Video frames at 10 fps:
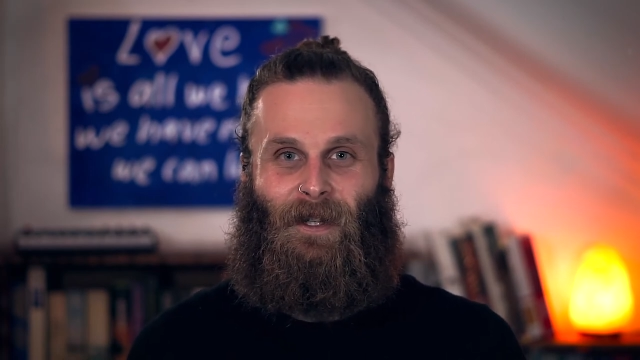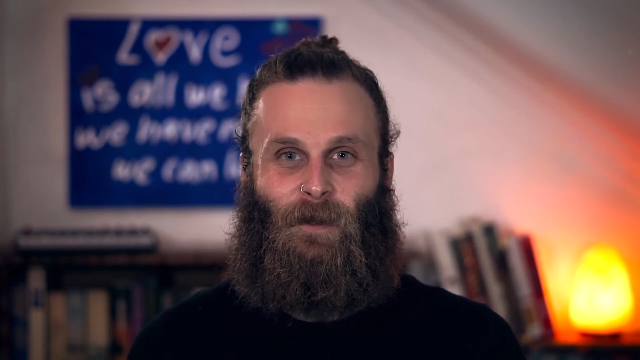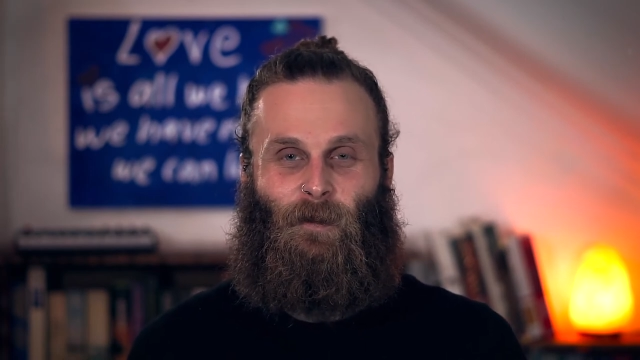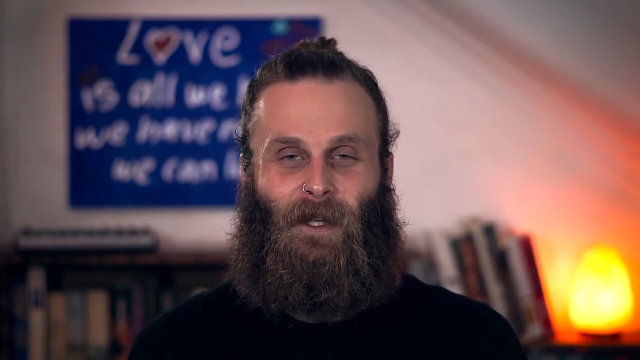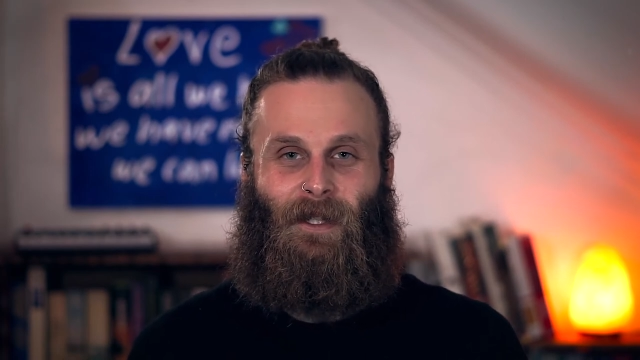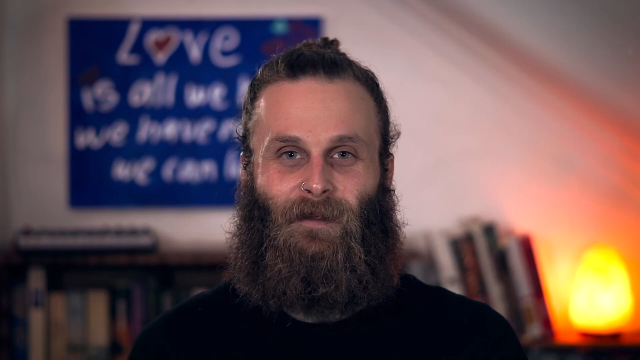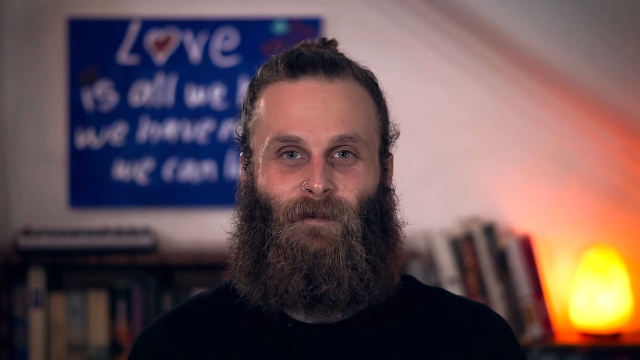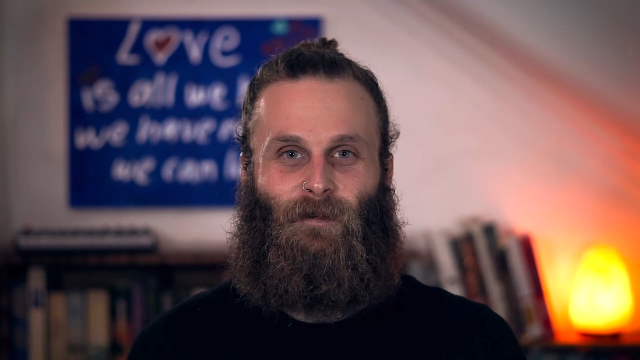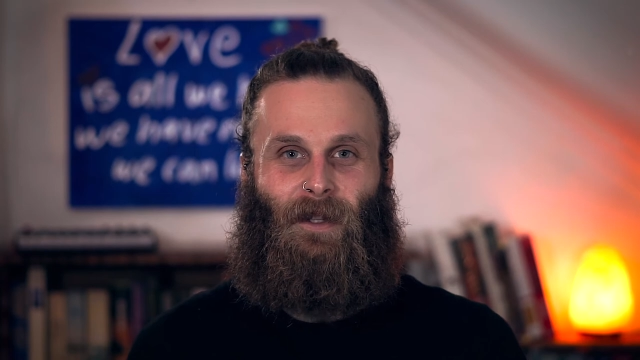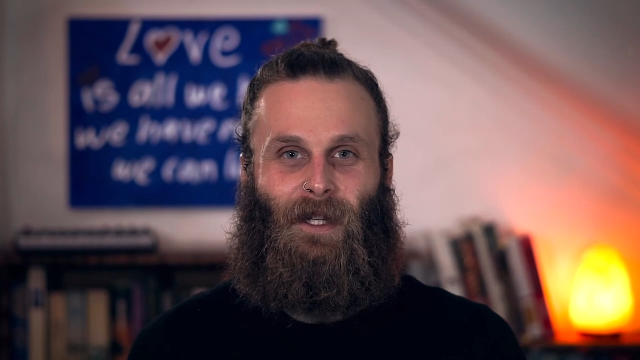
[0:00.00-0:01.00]
It's
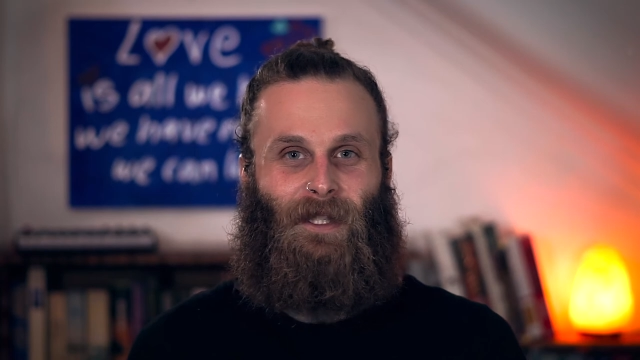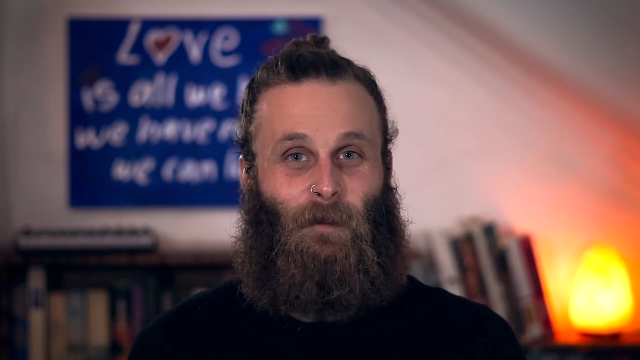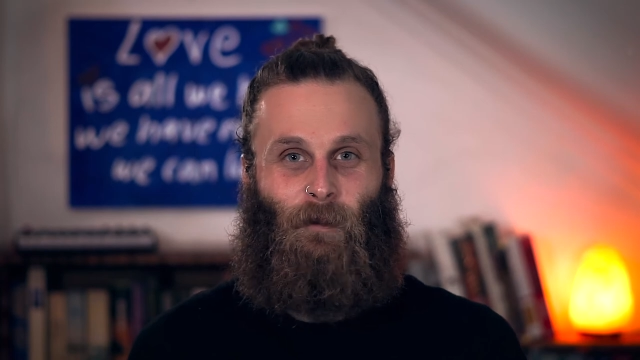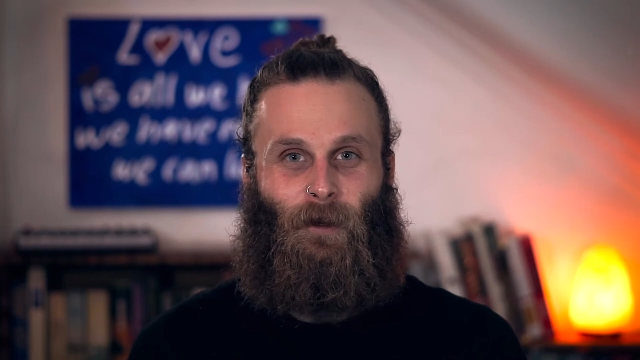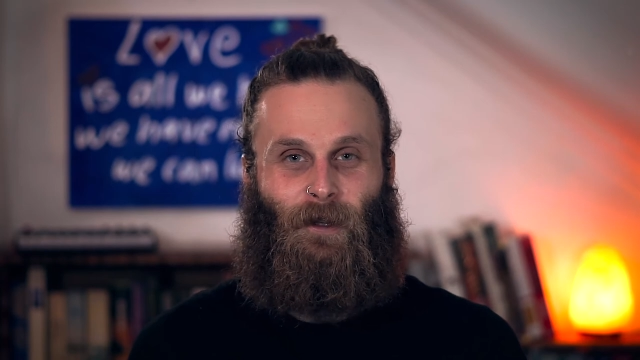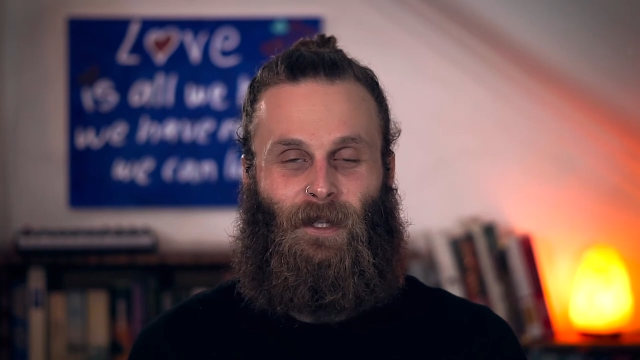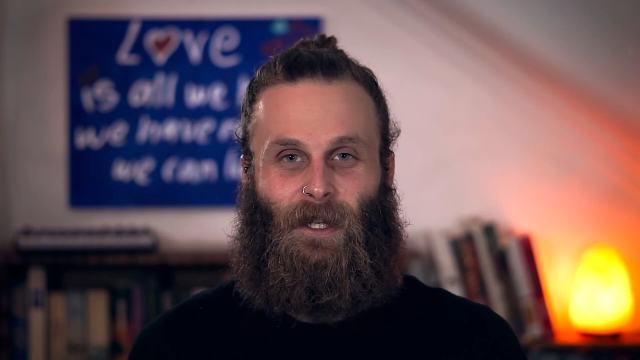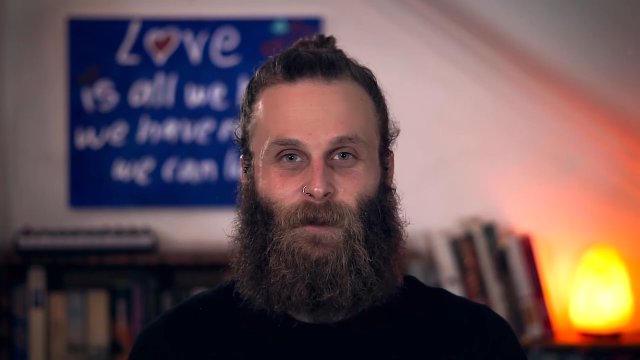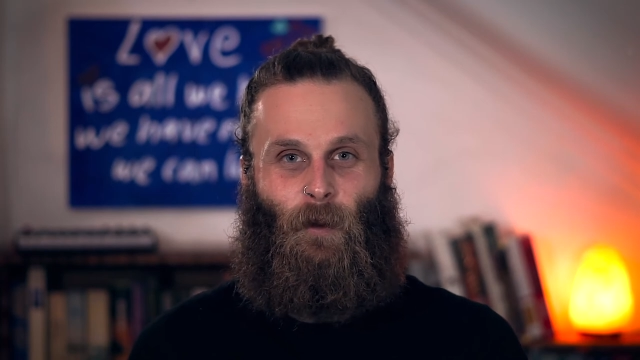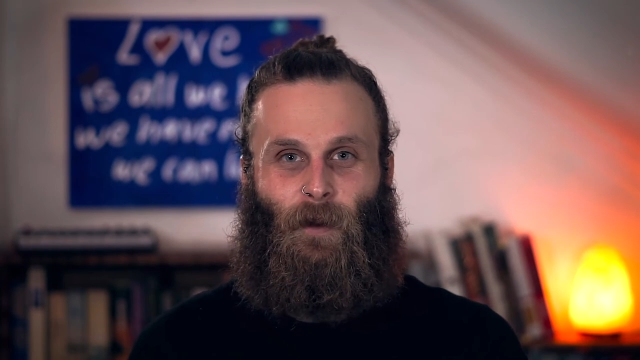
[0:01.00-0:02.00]
been a deep
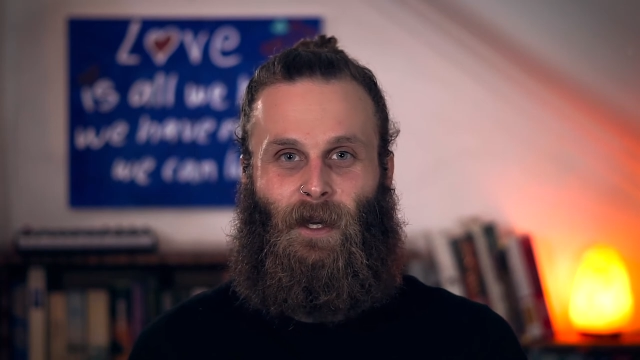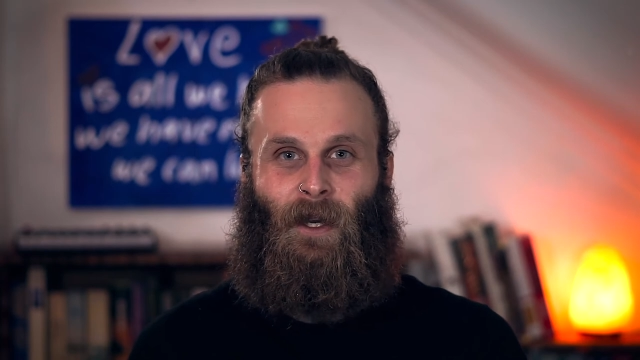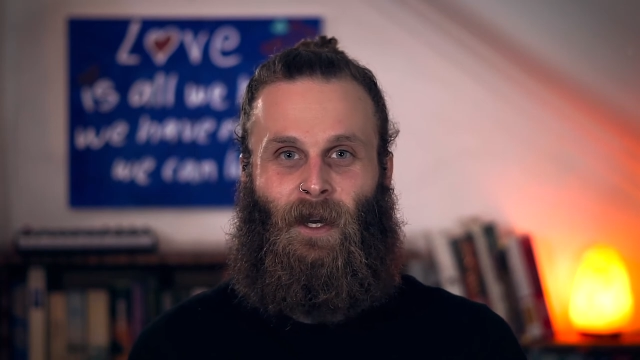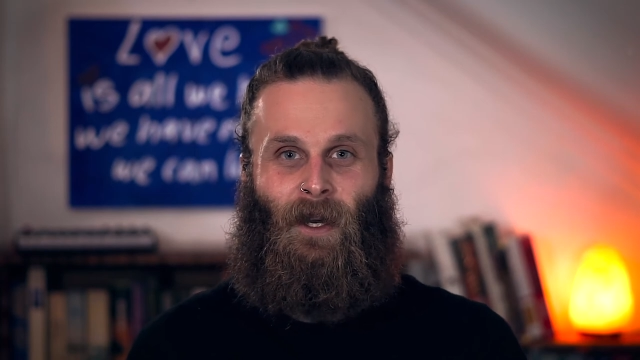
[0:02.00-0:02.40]
process for me.